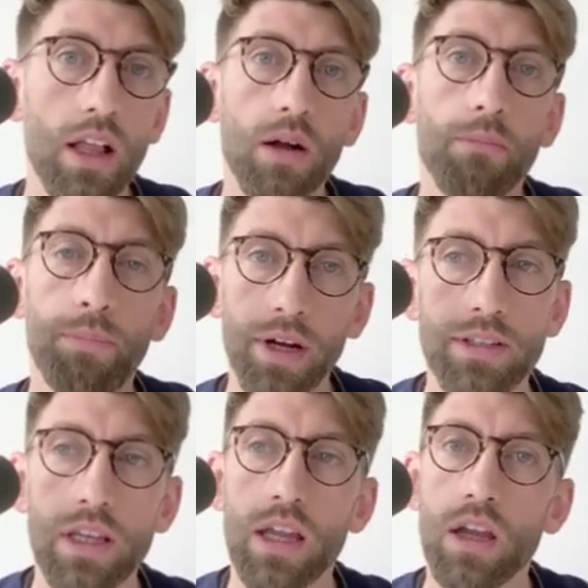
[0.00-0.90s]
But
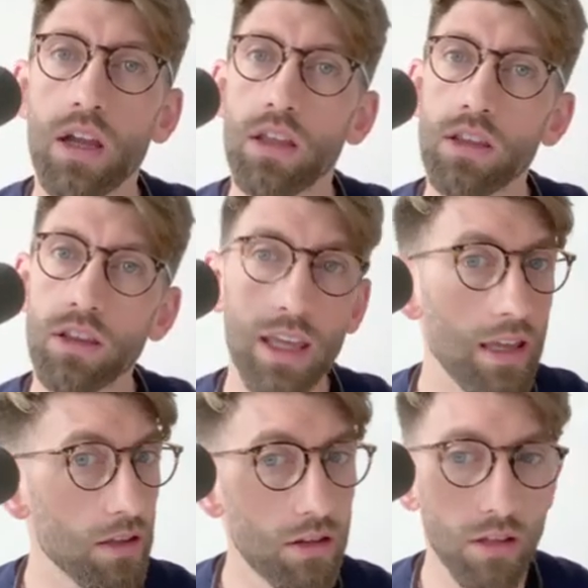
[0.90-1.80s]

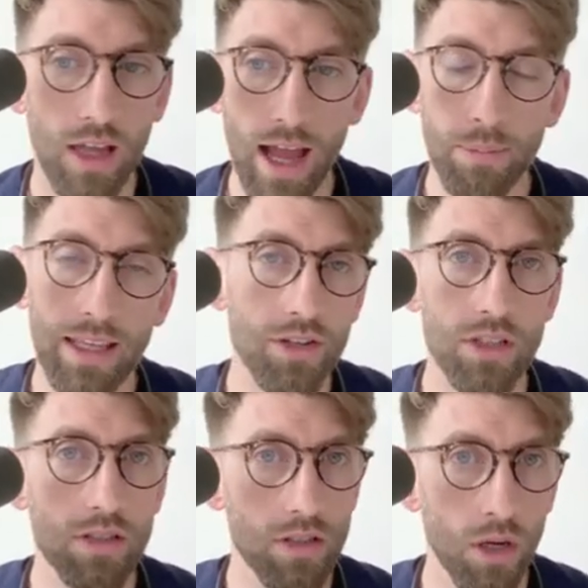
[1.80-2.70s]
the application is
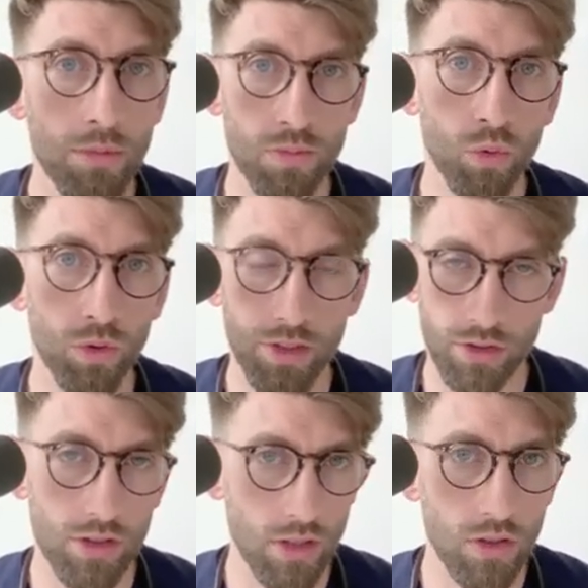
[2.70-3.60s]
so much more than just
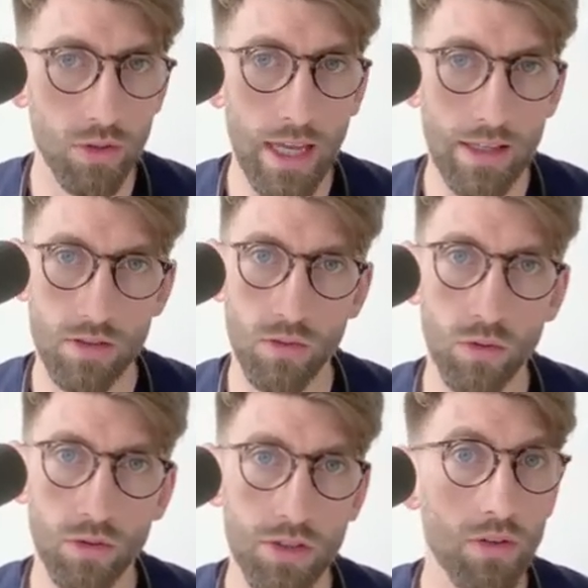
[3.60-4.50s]
a UCAT score.
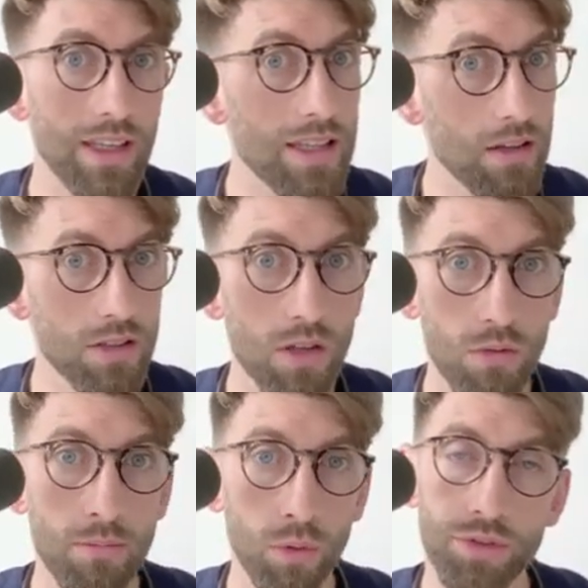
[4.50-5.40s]
So it's so
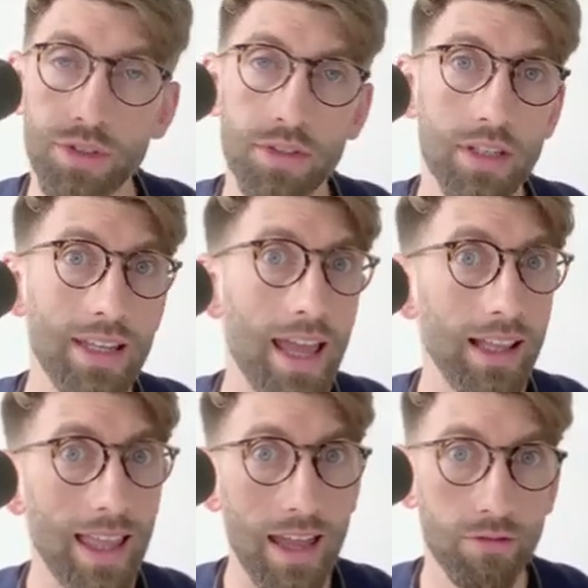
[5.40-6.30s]
important to nail
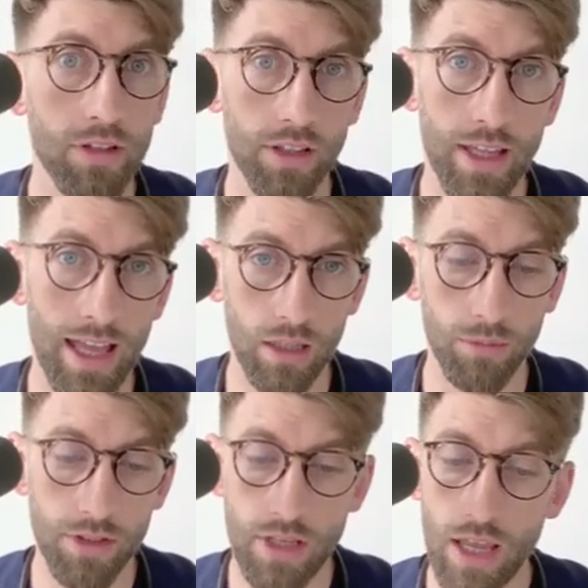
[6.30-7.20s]
every other
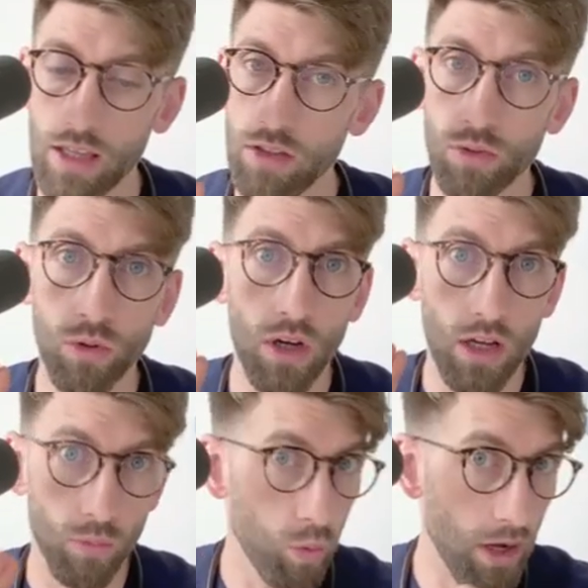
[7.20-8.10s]
element, your
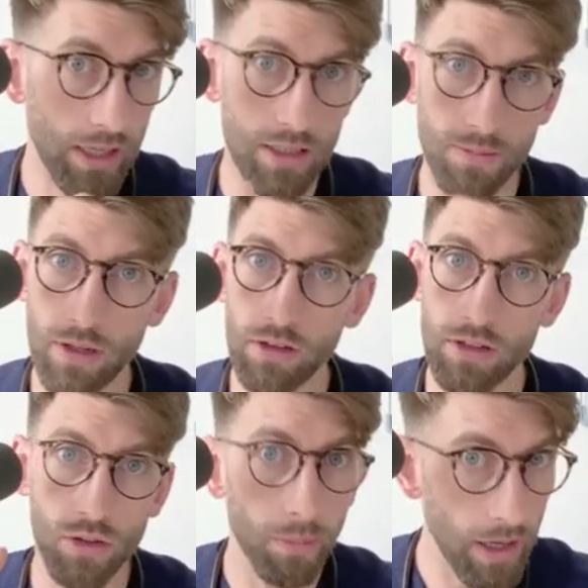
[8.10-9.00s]
work experience, your
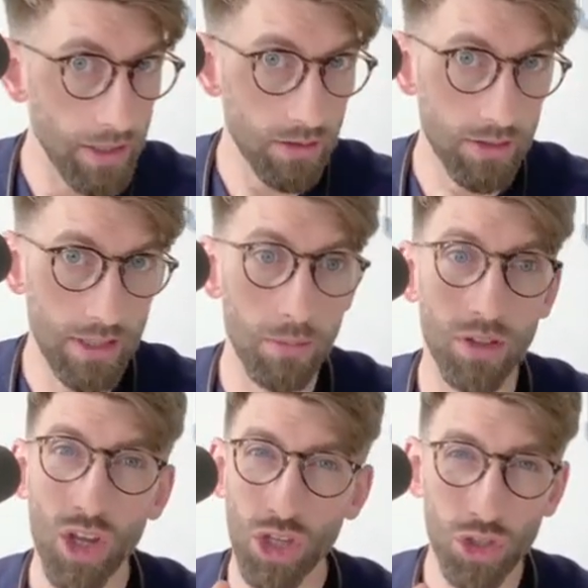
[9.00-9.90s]
personal statement.
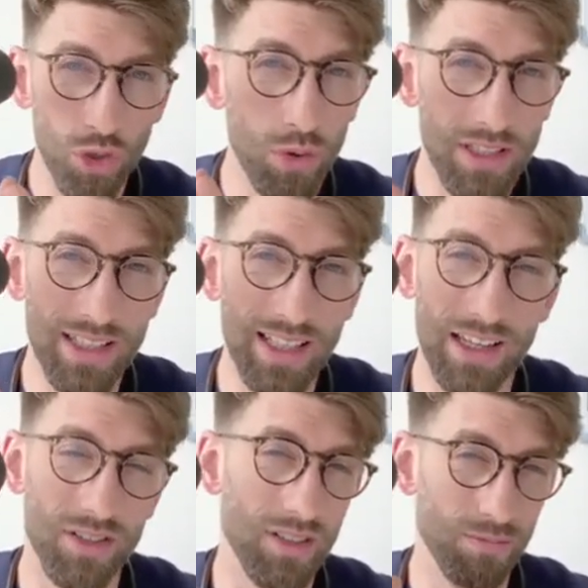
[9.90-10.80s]
Uni selection
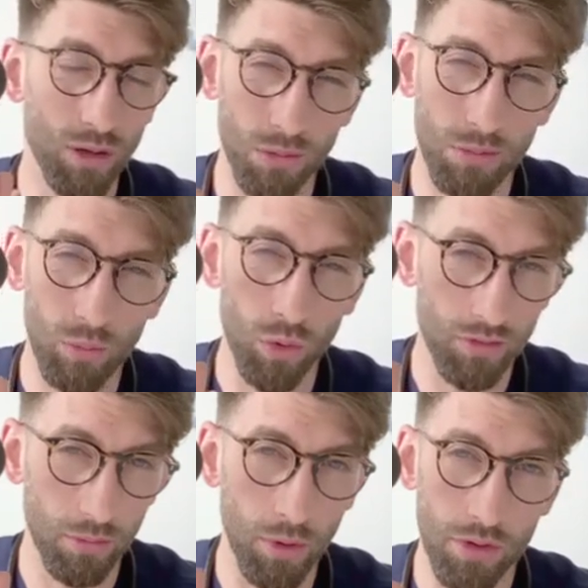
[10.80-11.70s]
is probably one of the
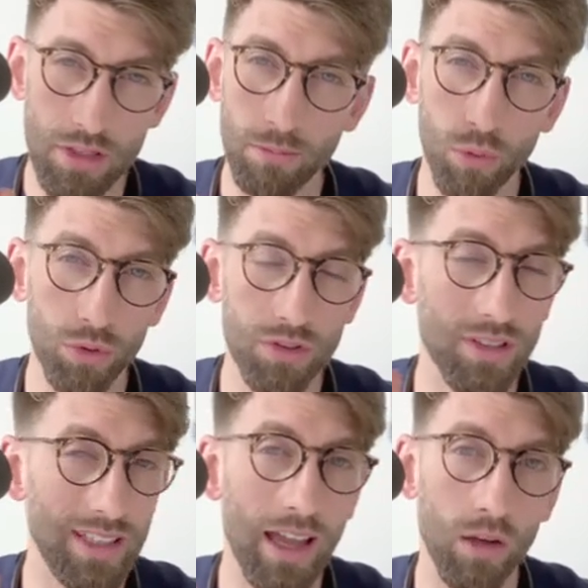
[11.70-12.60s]
most important
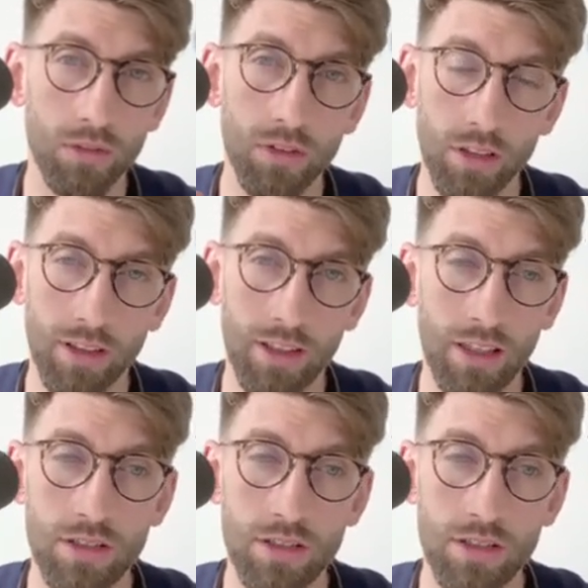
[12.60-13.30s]
yet overlooked things.